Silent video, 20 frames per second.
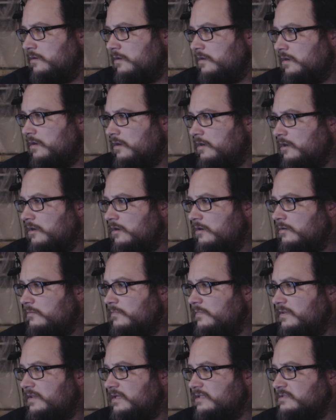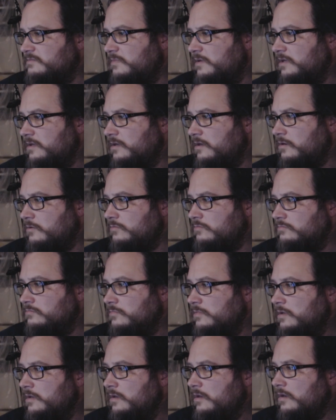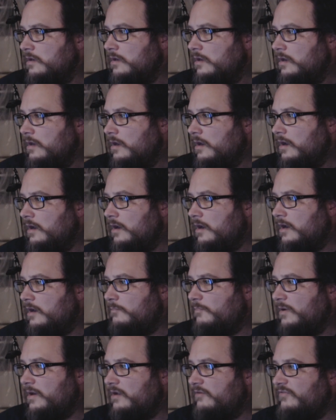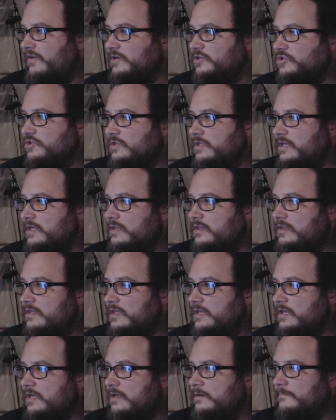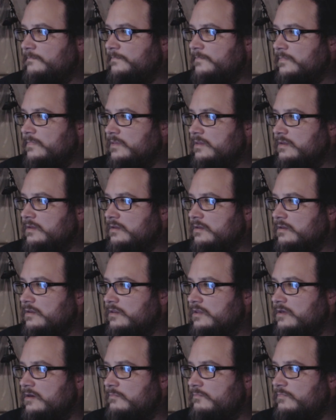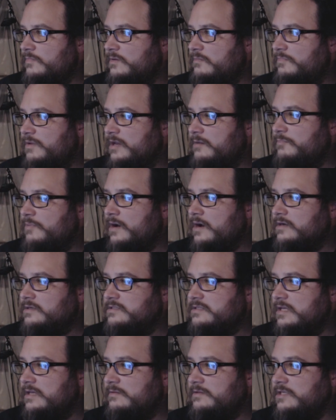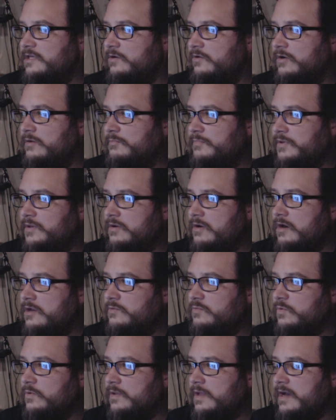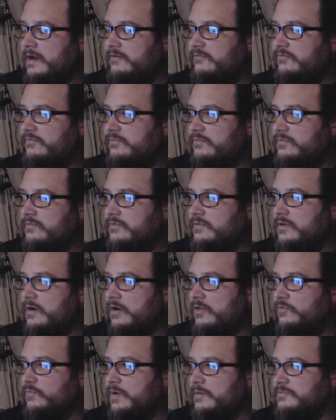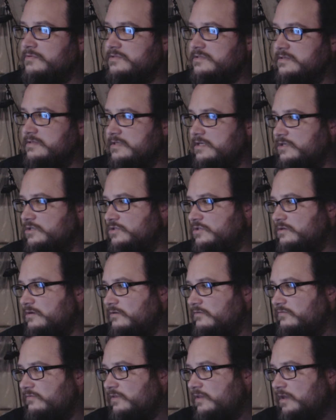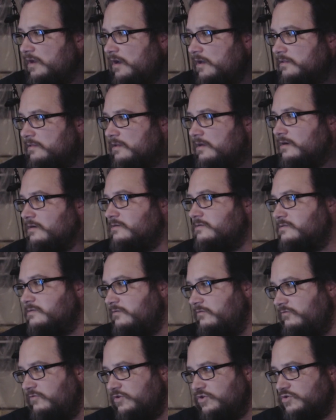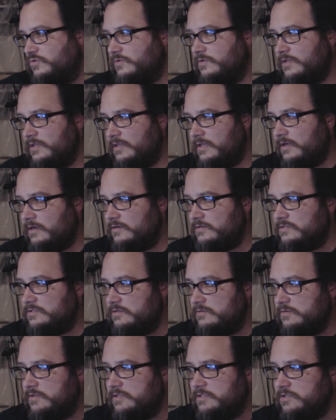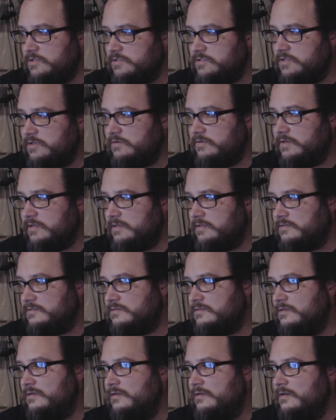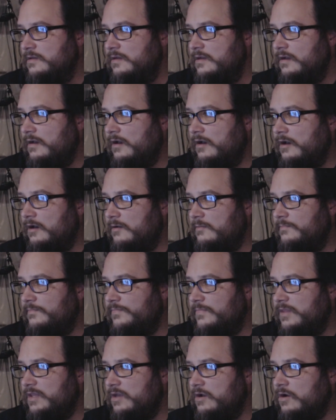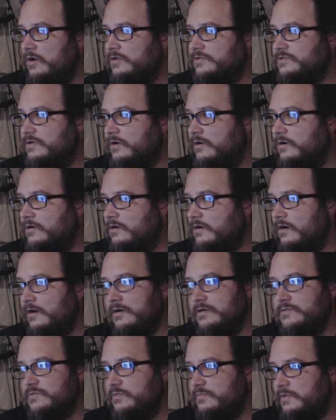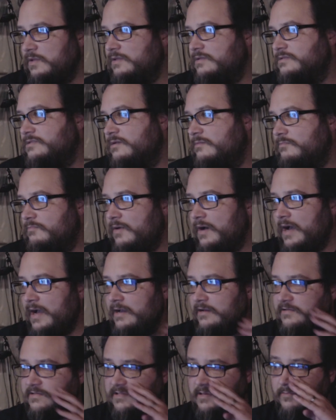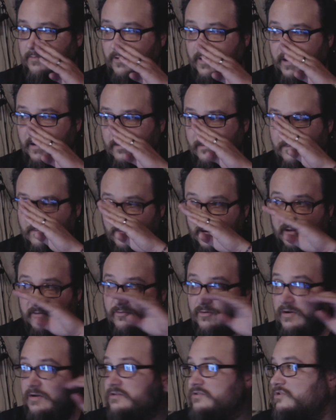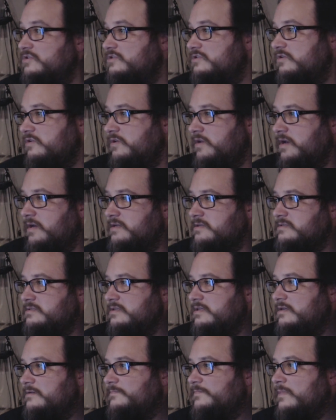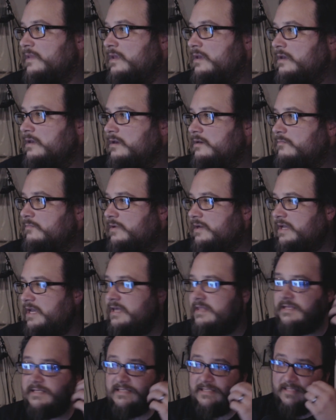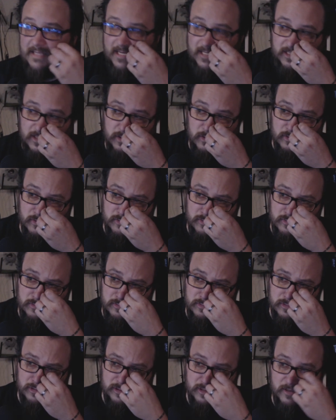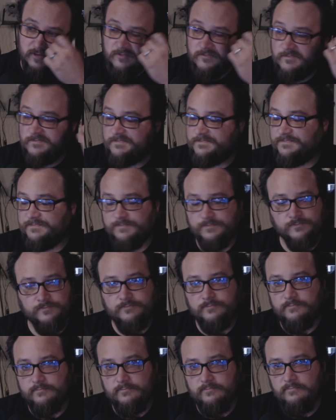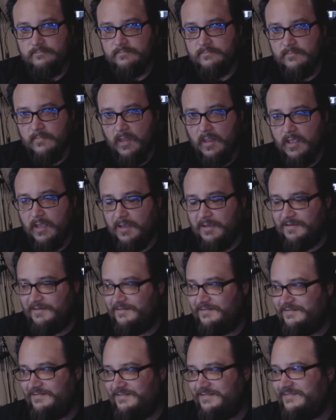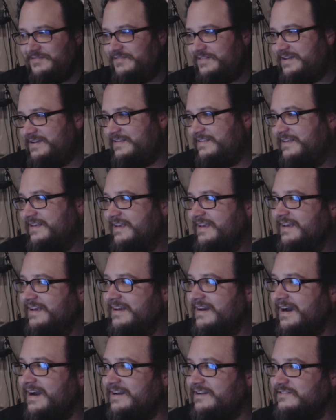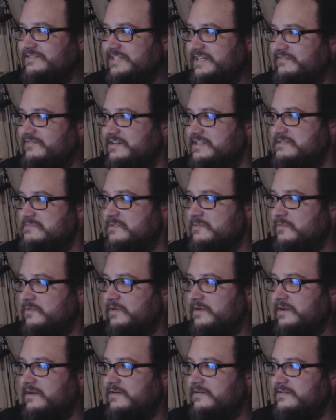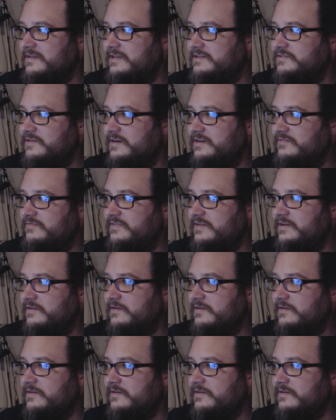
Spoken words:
That's a big no. But eventually the big box tier and beyond will have all the representation of the unlocks visually there. So the tier tokens, the alt art cards would be in some pile somewhere, and whatever else, just so you kind of see. But again, this is day 2, so I know Javon's been working all day trying to figure